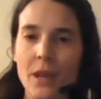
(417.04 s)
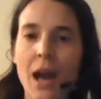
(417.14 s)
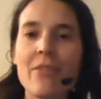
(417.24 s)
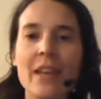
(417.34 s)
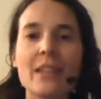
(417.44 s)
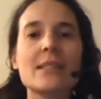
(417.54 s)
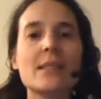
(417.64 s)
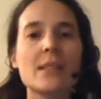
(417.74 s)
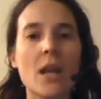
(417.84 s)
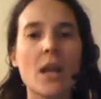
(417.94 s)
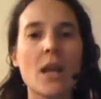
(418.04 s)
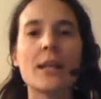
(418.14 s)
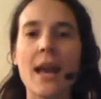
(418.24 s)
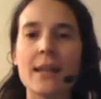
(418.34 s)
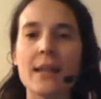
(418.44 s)
and then it slowly
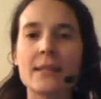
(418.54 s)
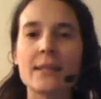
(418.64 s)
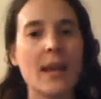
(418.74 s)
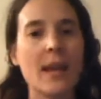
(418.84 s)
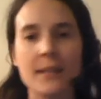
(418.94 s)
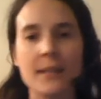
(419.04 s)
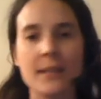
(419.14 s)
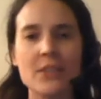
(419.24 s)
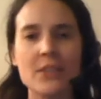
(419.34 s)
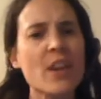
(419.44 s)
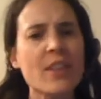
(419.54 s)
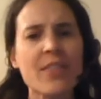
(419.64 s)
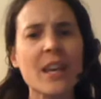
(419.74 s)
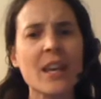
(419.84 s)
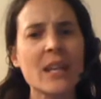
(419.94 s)
escalates. I don't
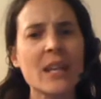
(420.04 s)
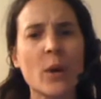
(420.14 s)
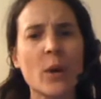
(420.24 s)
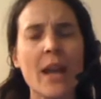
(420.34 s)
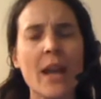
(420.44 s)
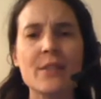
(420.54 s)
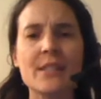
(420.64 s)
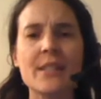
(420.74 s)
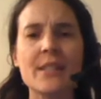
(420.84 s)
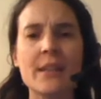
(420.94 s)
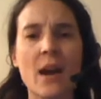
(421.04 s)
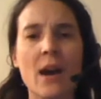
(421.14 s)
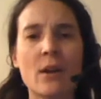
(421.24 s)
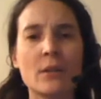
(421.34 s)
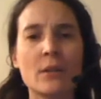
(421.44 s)
think anyone ever sets
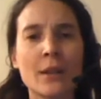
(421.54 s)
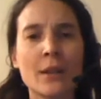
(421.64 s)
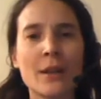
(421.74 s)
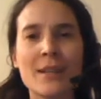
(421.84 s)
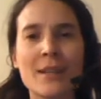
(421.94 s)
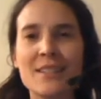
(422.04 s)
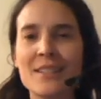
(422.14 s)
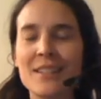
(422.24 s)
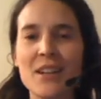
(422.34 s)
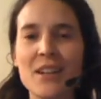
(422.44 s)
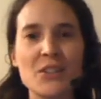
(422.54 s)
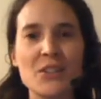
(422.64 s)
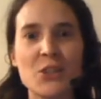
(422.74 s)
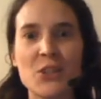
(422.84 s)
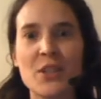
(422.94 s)
out to
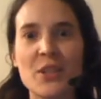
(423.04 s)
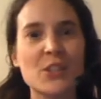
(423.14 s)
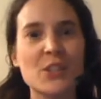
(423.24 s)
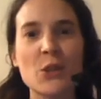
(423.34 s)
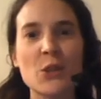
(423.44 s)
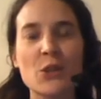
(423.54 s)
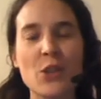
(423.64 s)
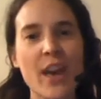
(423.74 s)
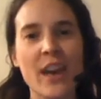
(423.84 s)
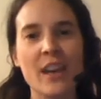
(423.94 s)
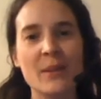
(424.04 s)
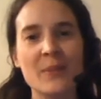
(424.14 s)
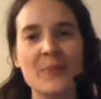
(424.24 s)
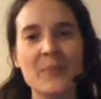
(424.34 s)
do this huge thing.